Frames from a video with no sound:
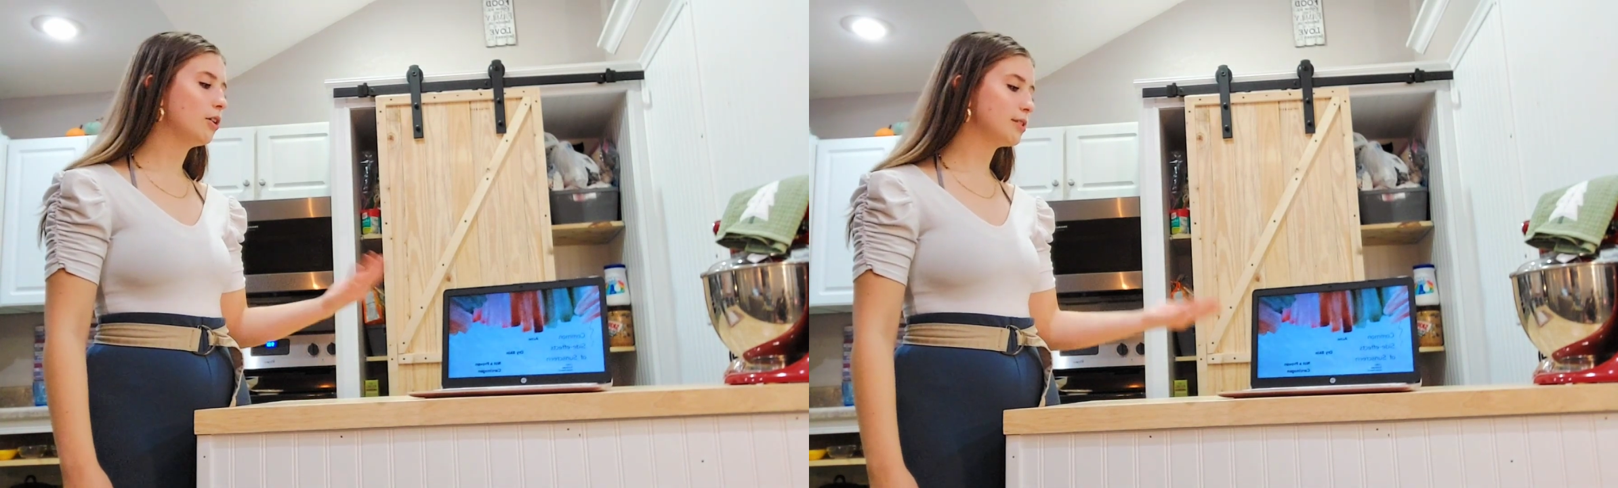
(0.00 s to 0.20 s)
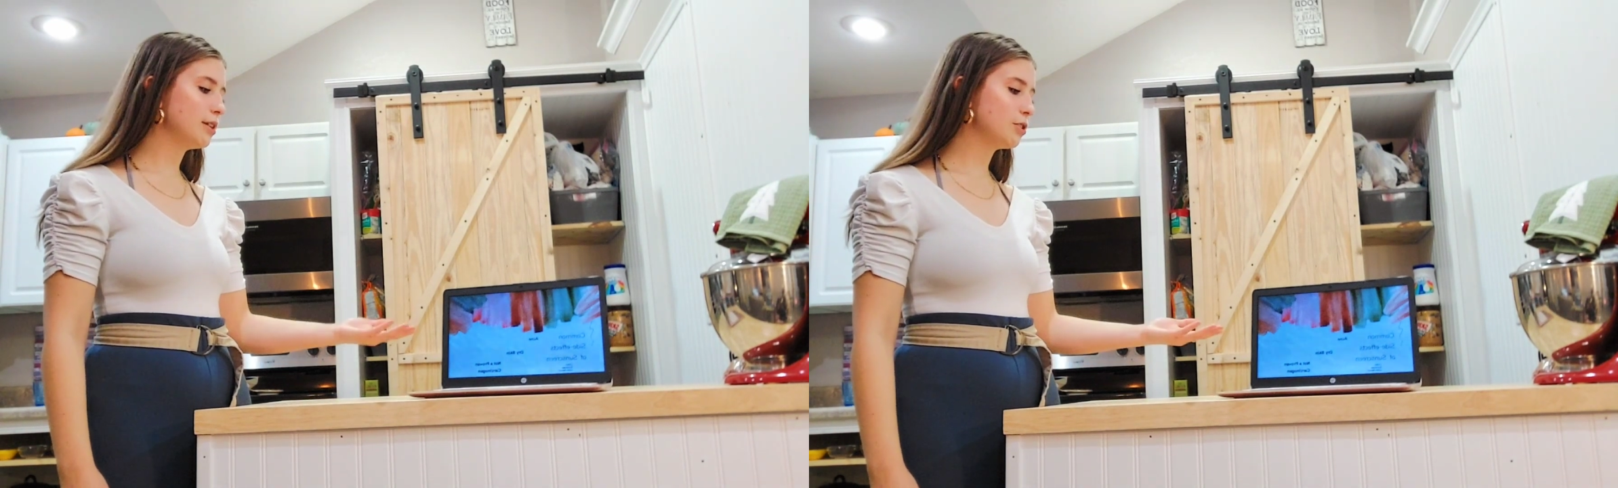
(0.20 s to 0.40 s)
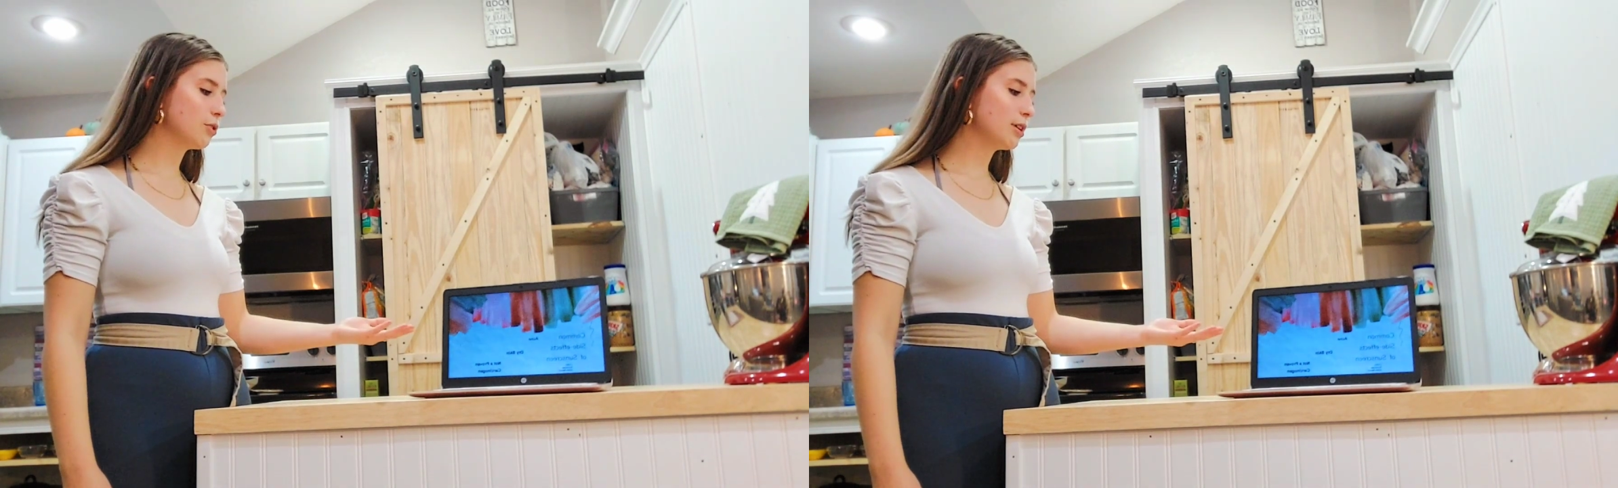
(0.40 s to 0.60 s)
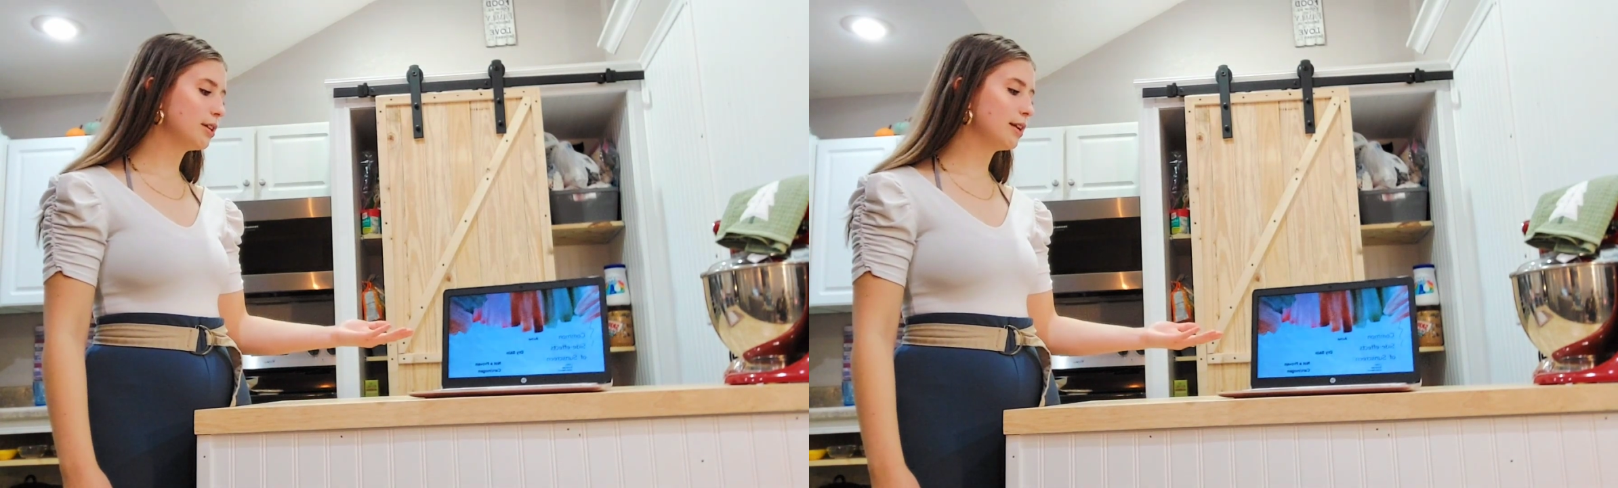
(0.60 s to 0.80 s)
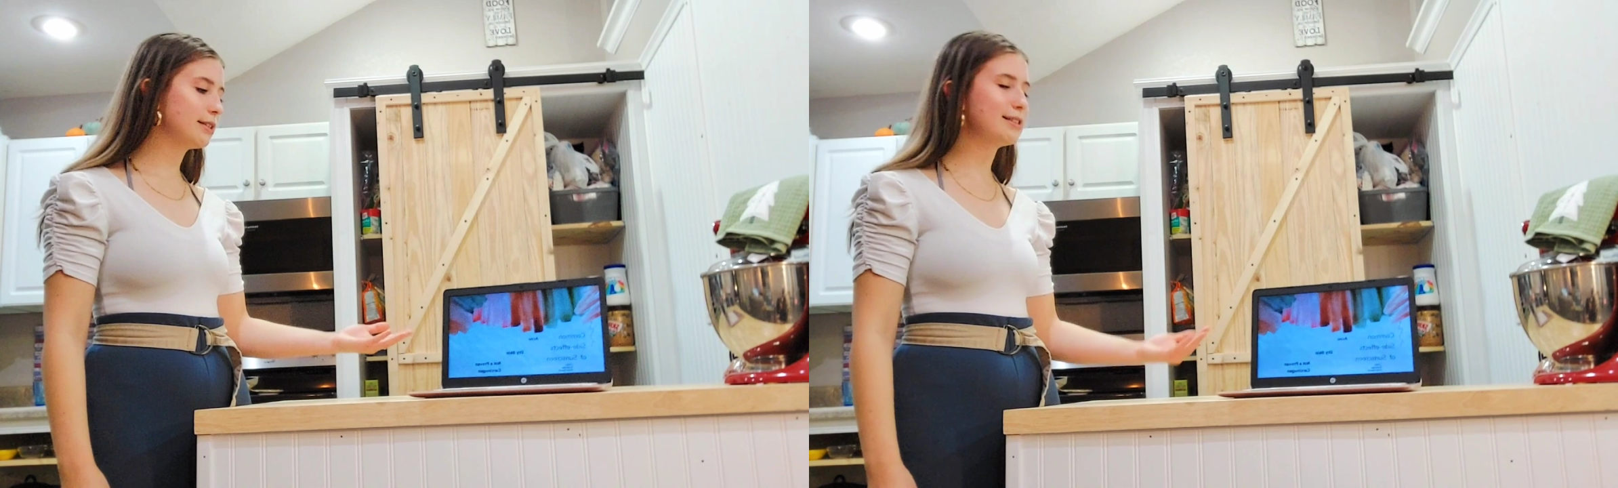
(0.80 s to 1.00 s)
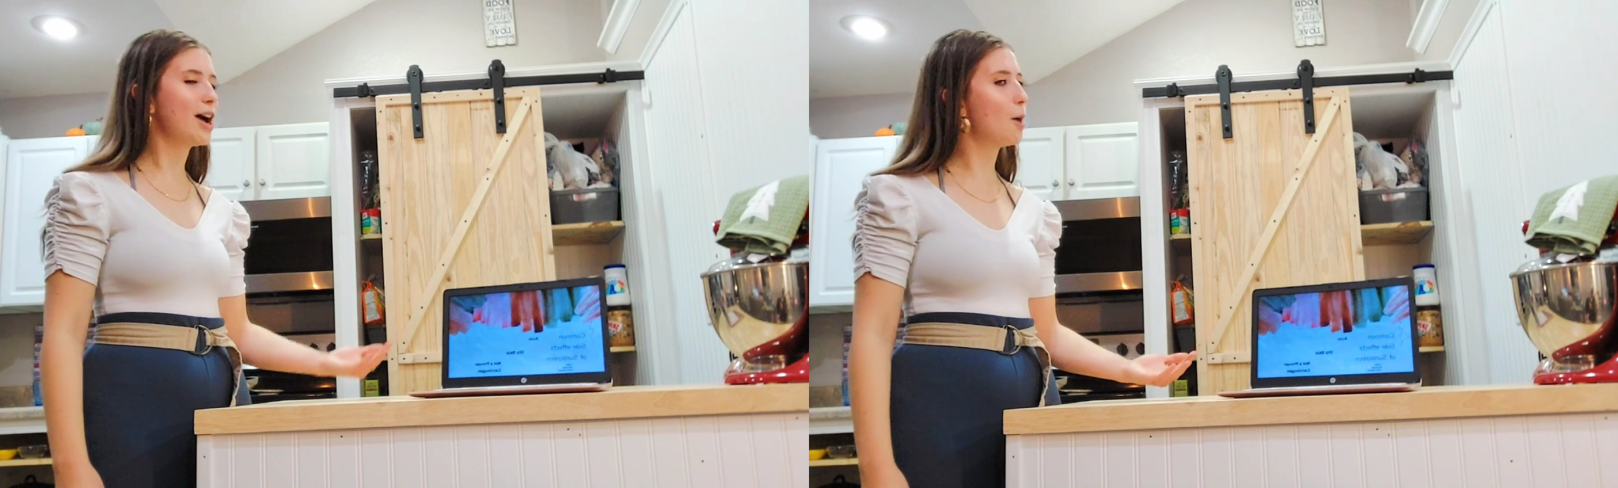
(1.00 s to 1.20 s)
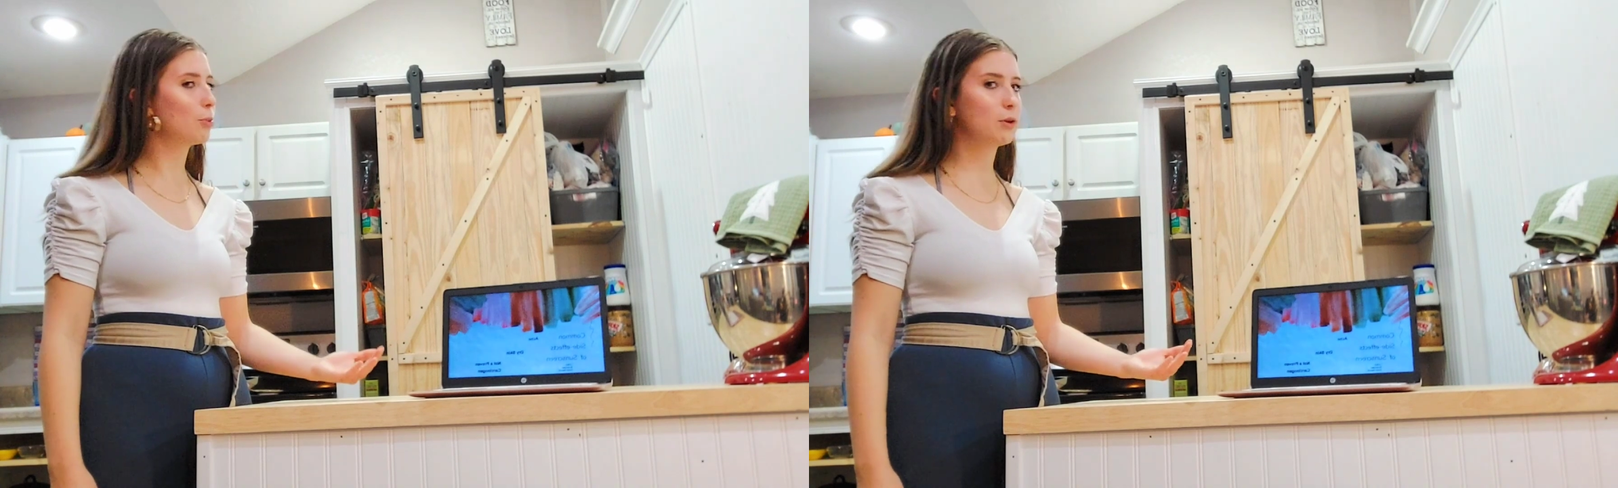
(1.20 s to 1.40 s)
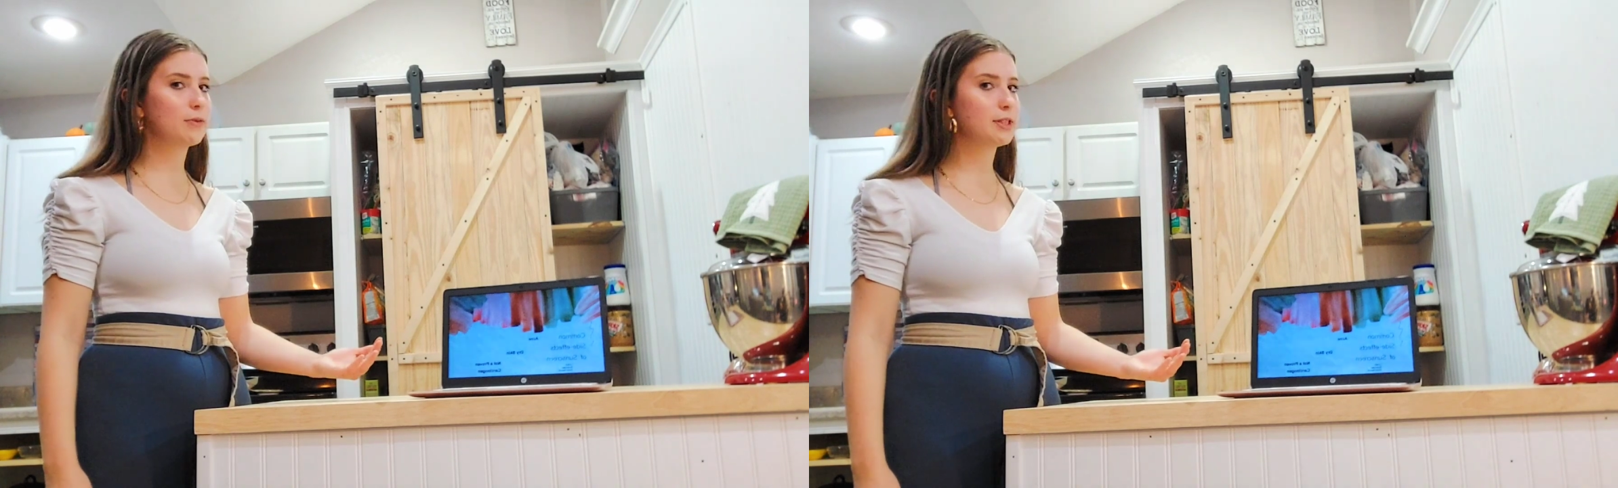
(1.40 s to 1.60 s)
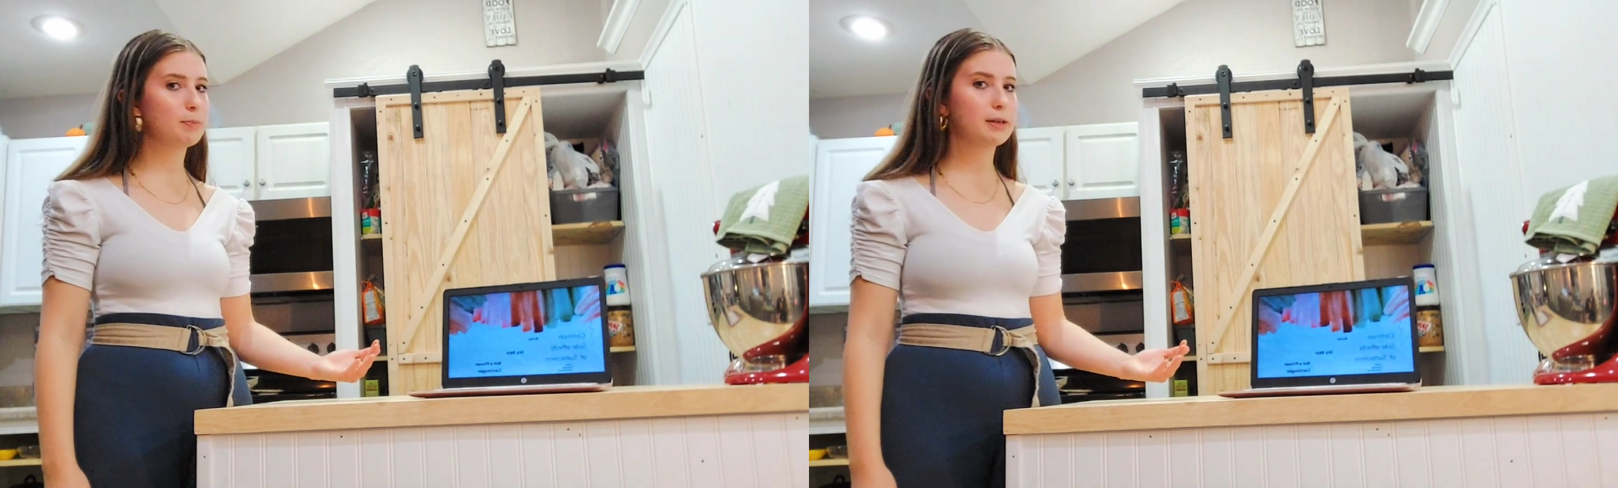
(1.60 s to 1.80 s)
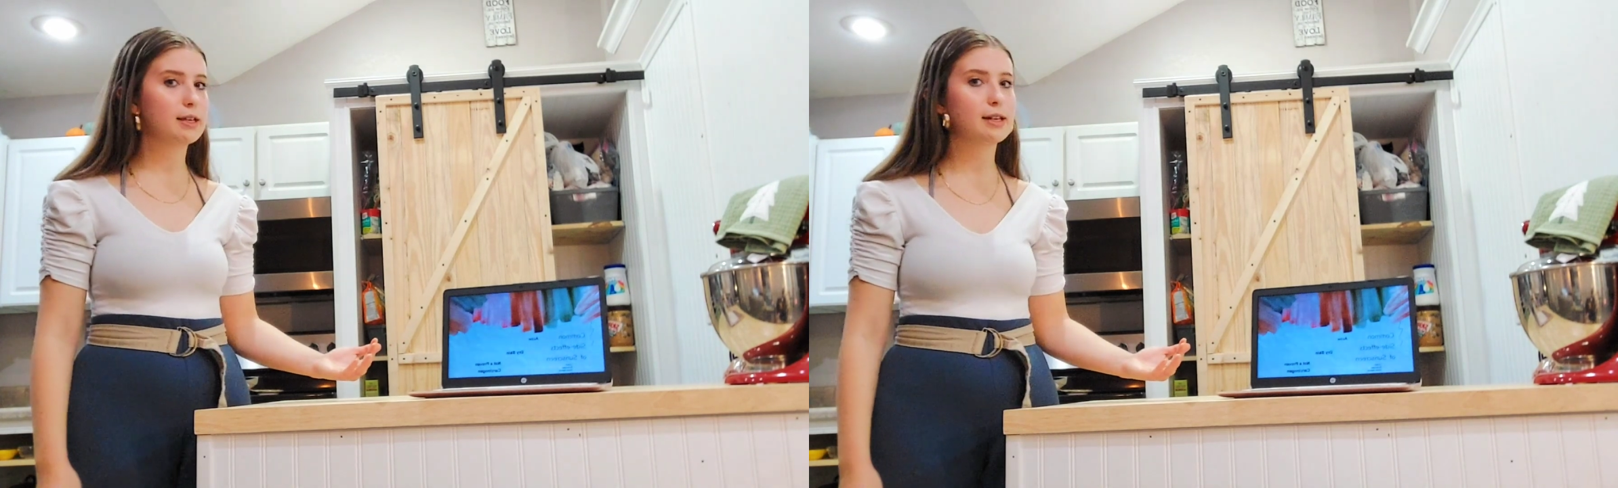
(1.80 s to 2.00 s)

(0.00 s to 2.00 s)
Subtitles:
sunscreen is not proven to be